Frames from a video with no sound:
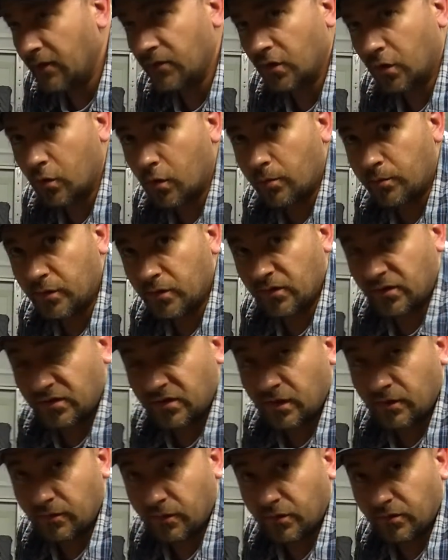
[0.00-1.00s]
to go up to a
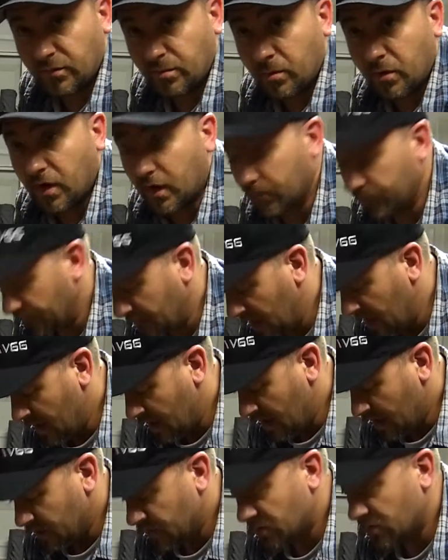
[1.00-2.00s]
stiffer spring.
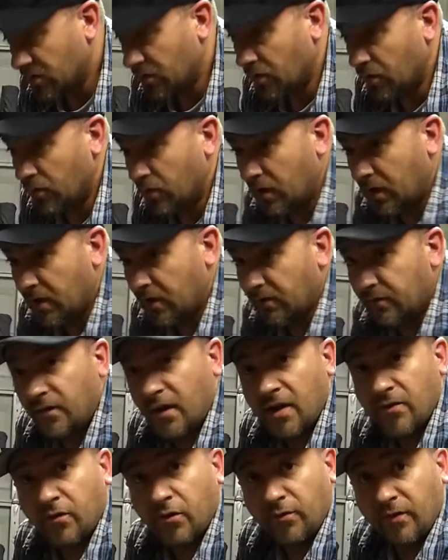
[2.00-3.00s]
So
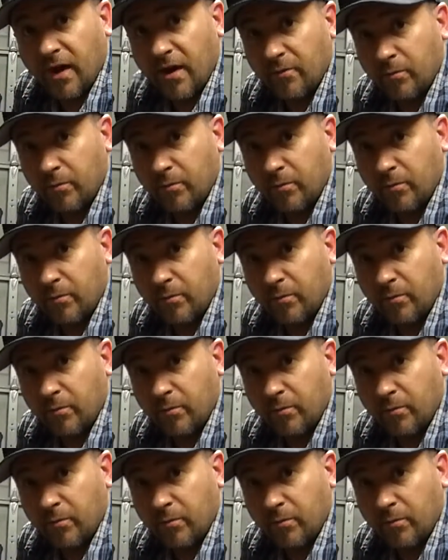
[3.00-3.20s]
505